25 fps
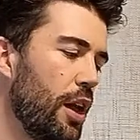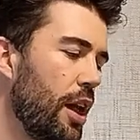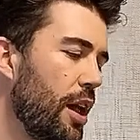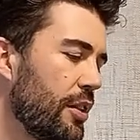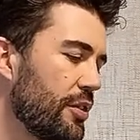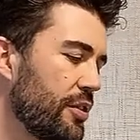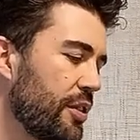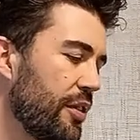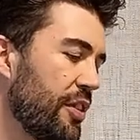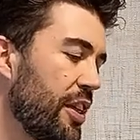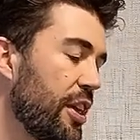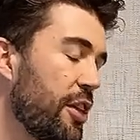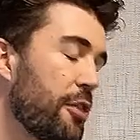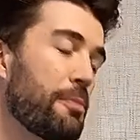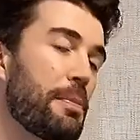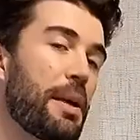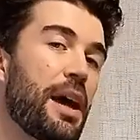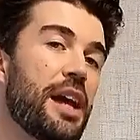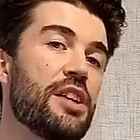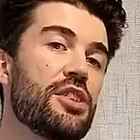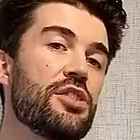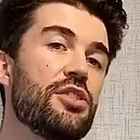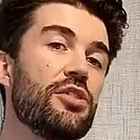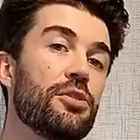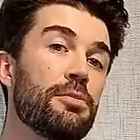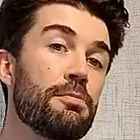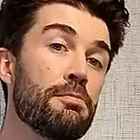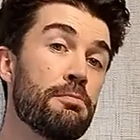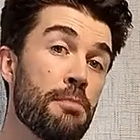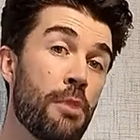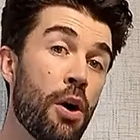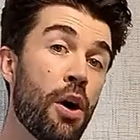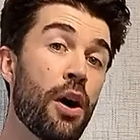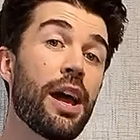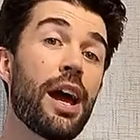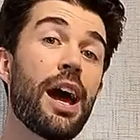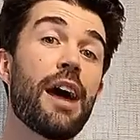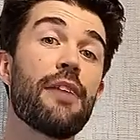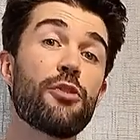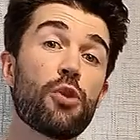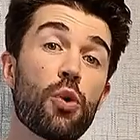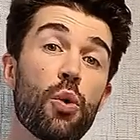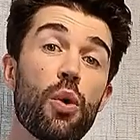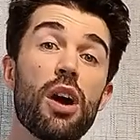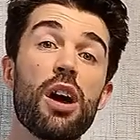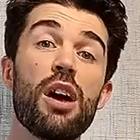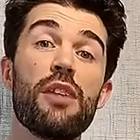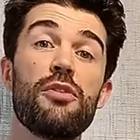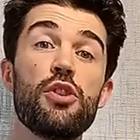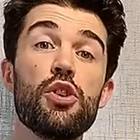So these patients might have
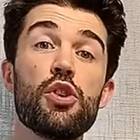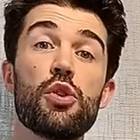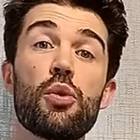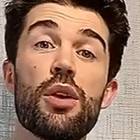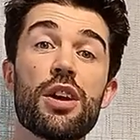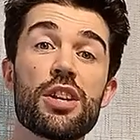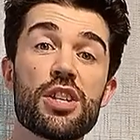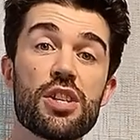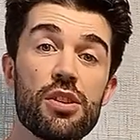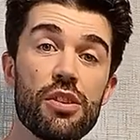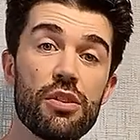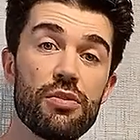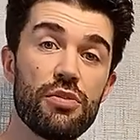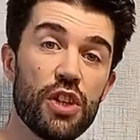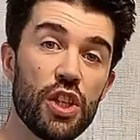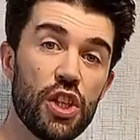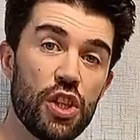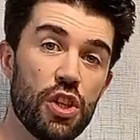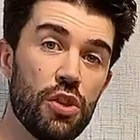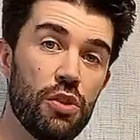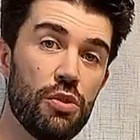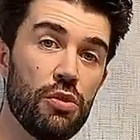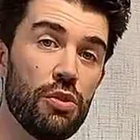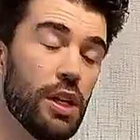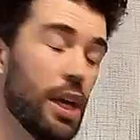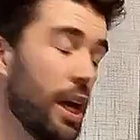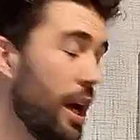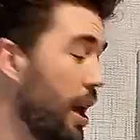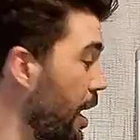quite a few questions for you.